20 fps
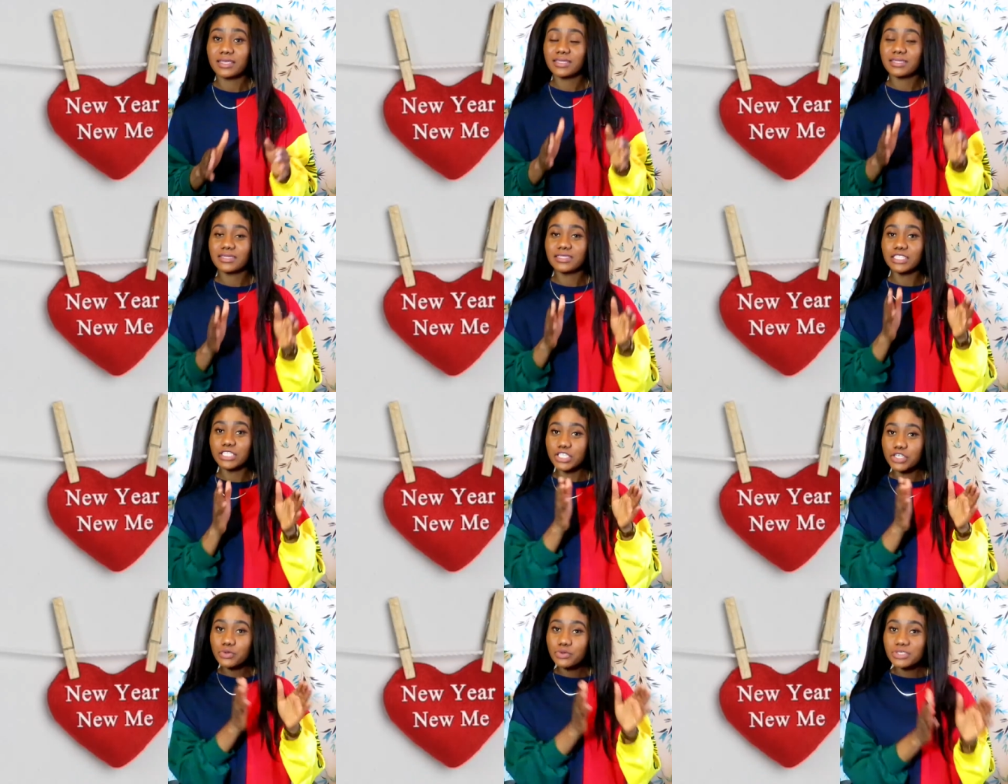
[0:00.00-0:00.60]

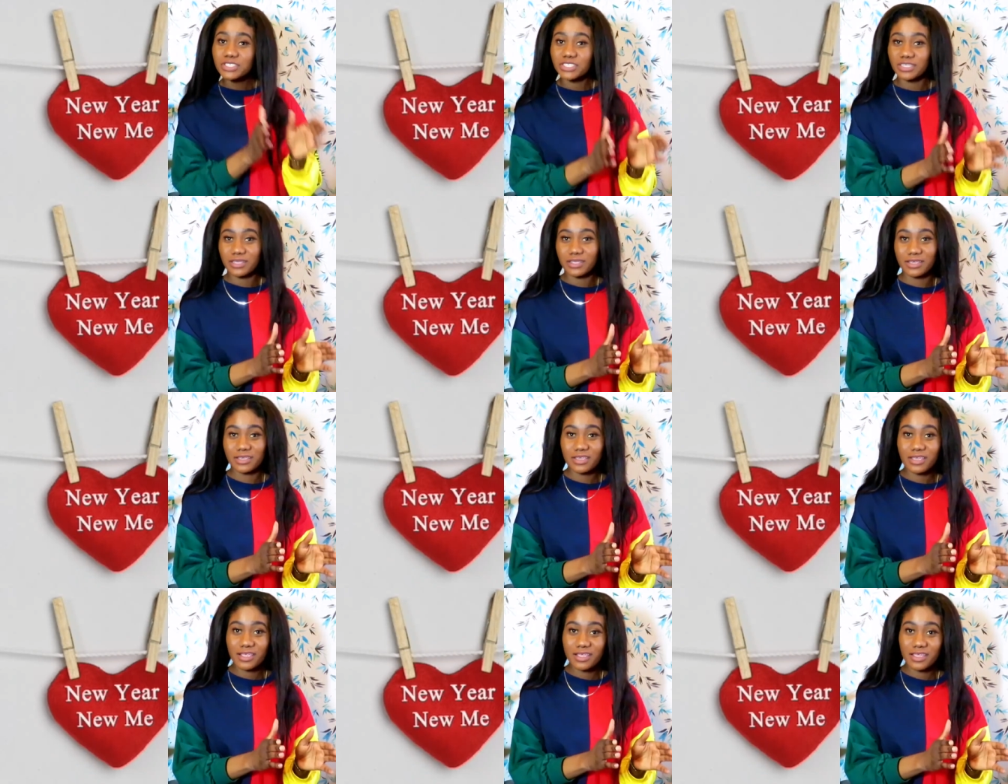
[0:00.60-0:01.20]
New
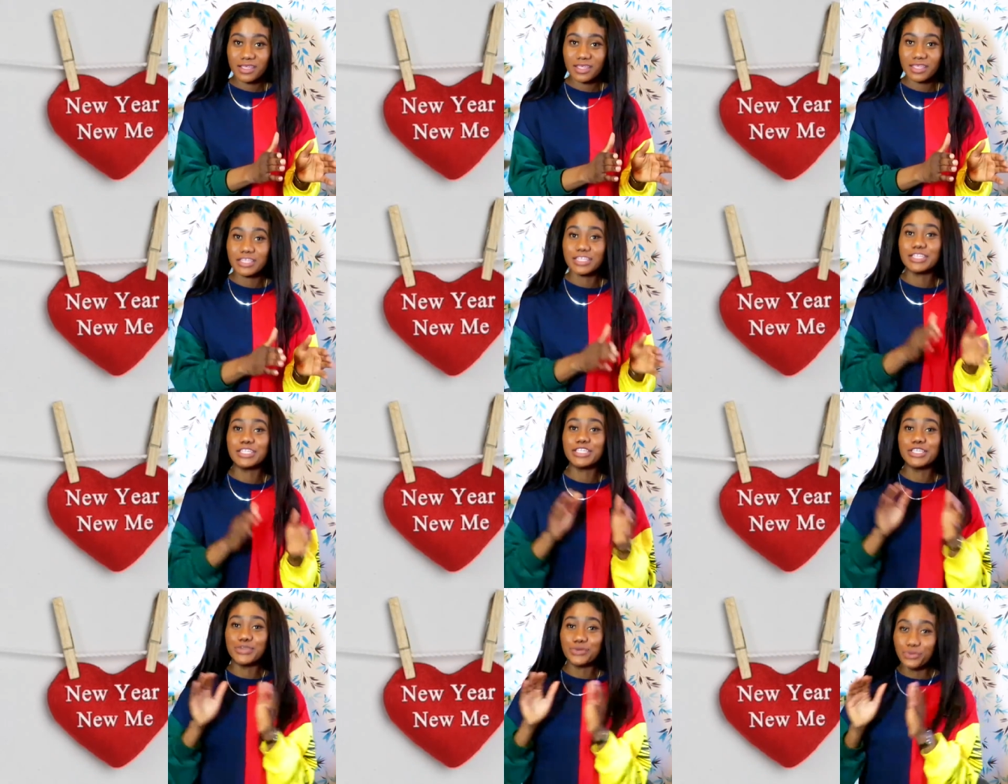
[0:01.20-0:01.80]
Year,
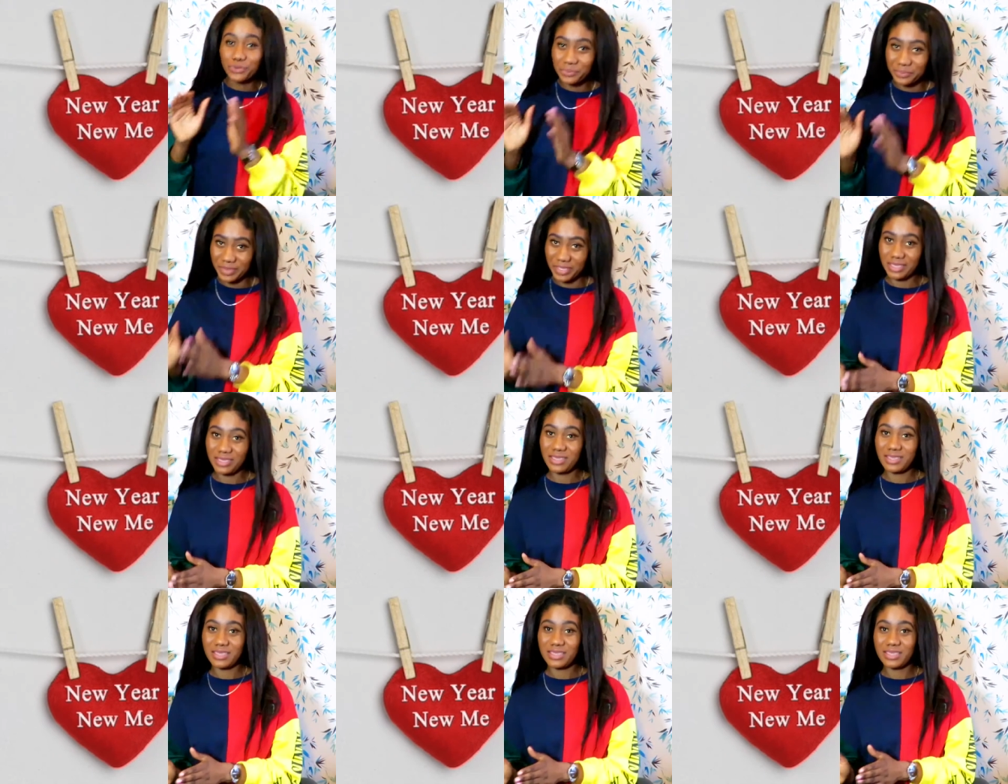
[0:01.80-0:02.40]
New
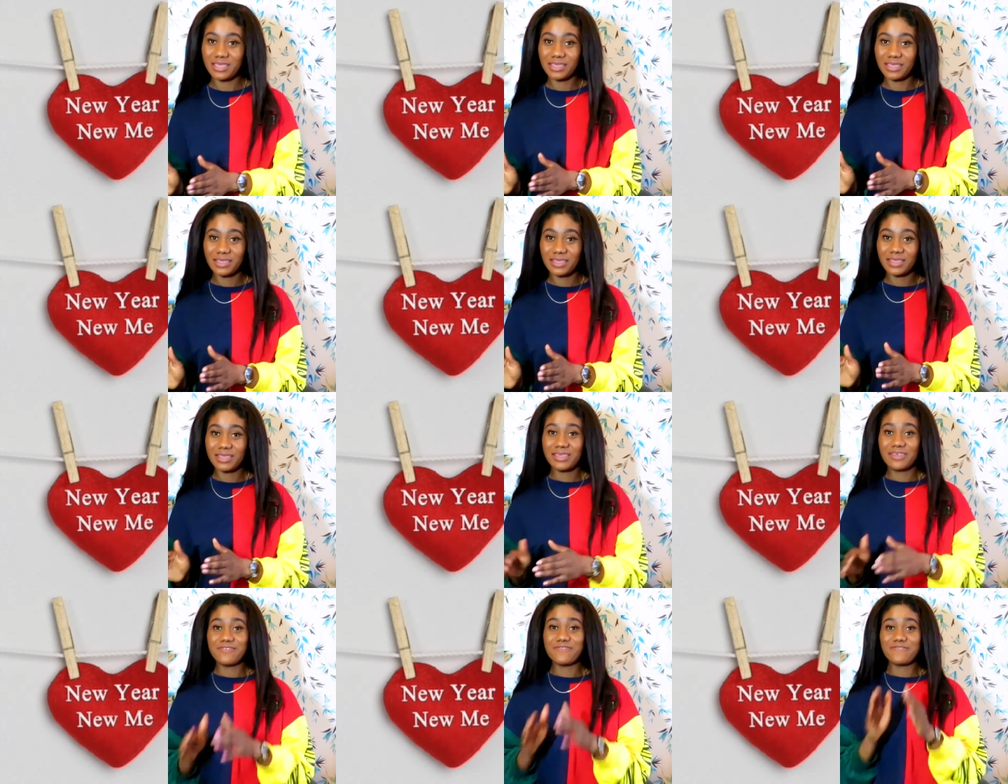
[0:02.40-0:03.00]
Me
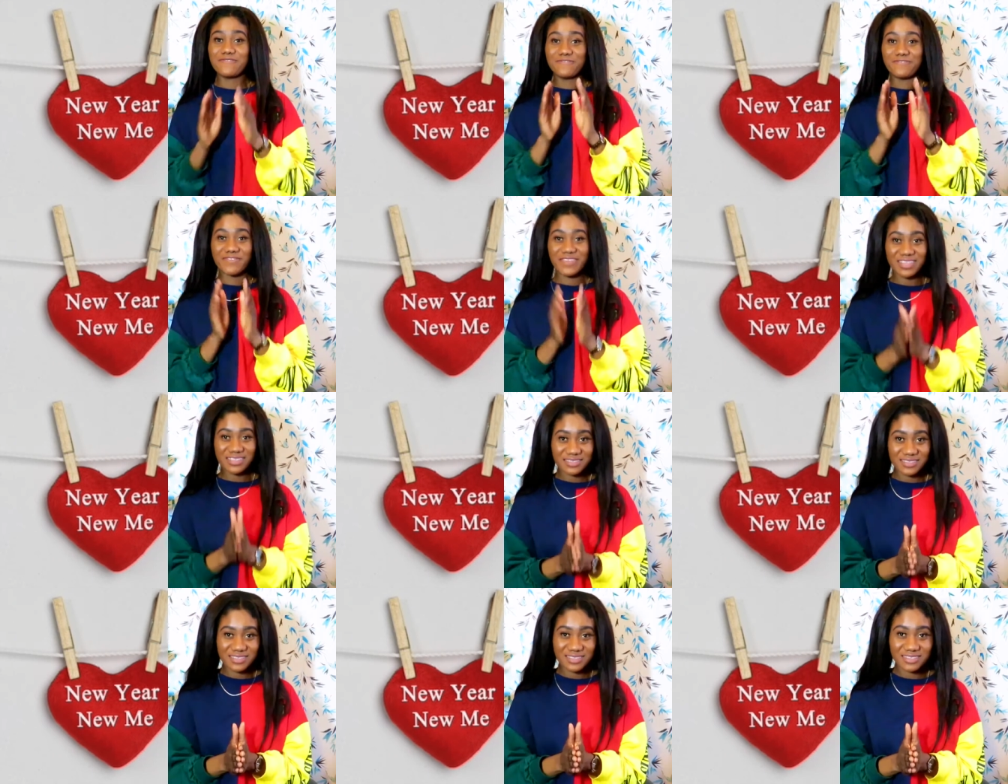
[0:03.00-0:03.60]

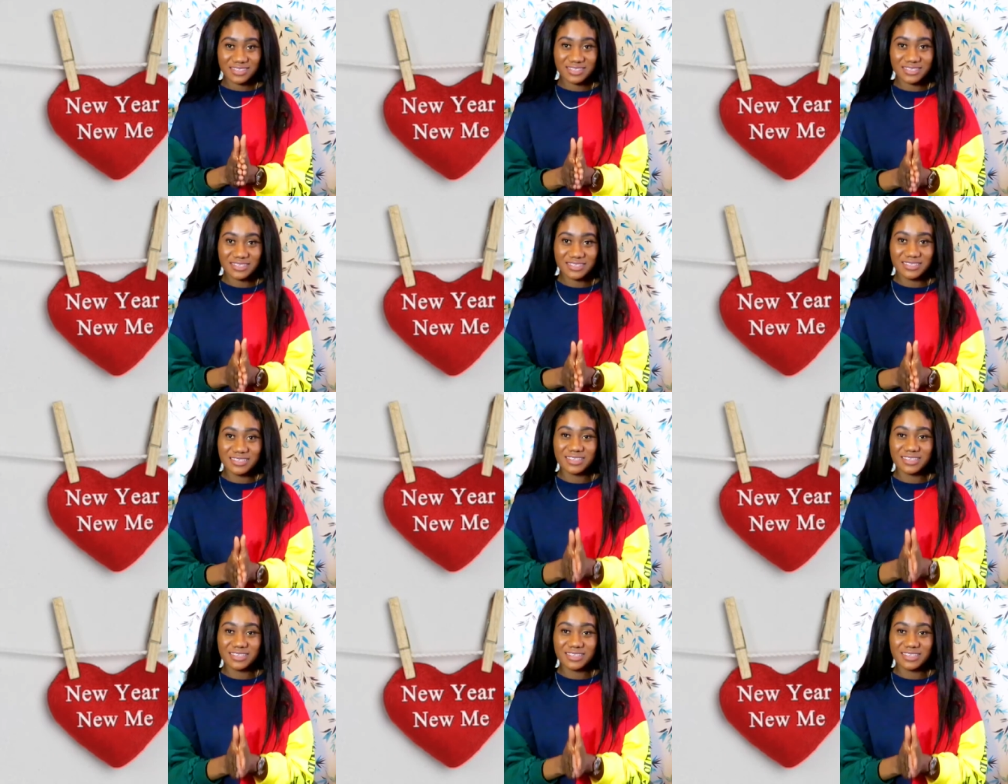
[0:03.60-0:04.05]
versus